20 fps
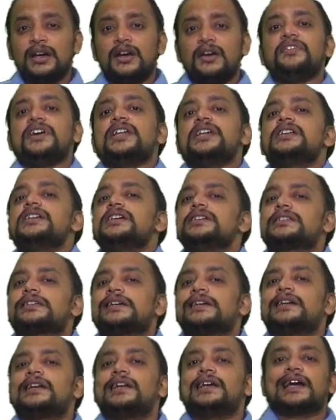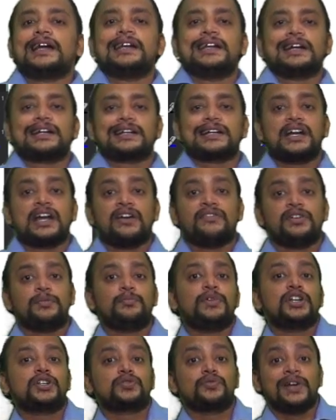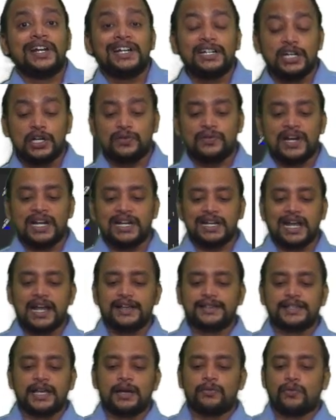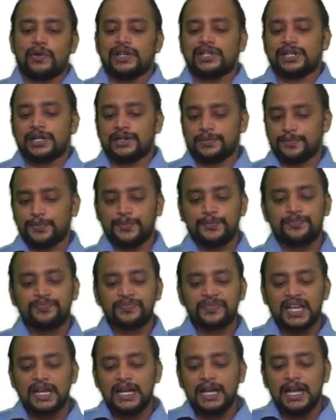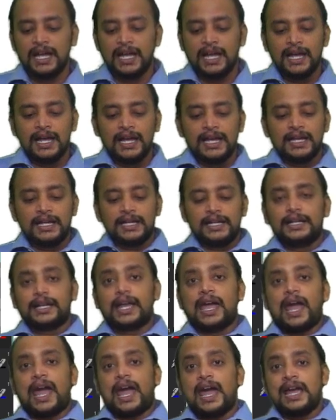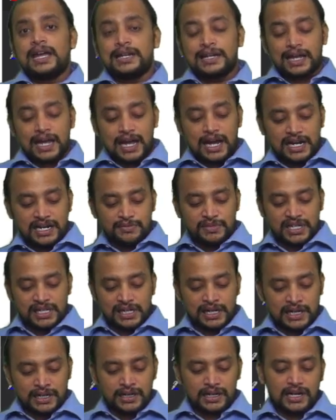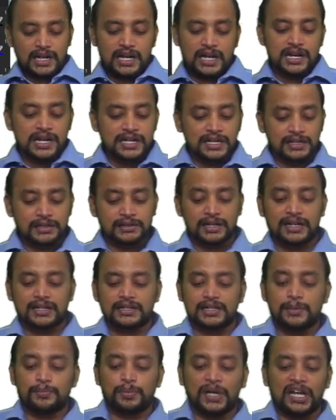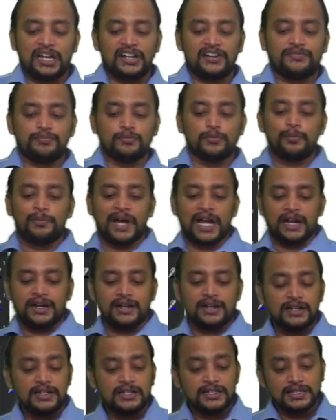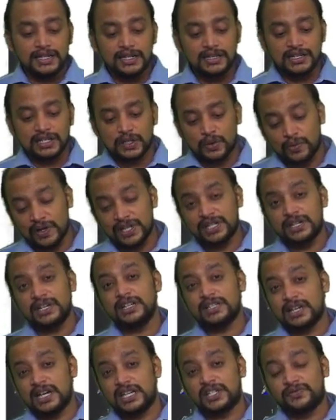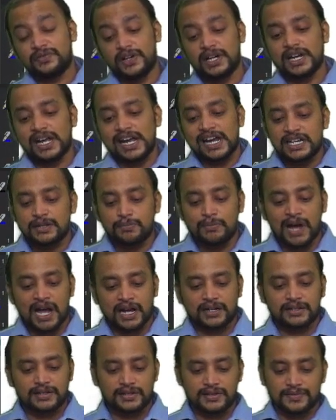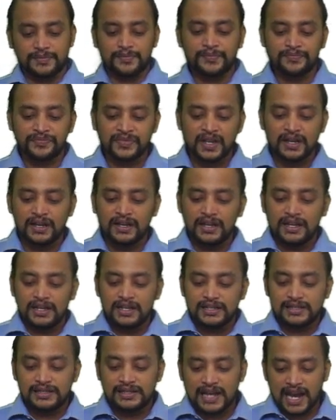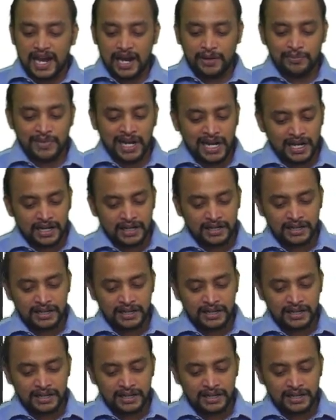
Very recently conducted November 2020 exam question. k k Limited, a registered supplier of Mumbai. See this question is asked for 8 marks. Same na?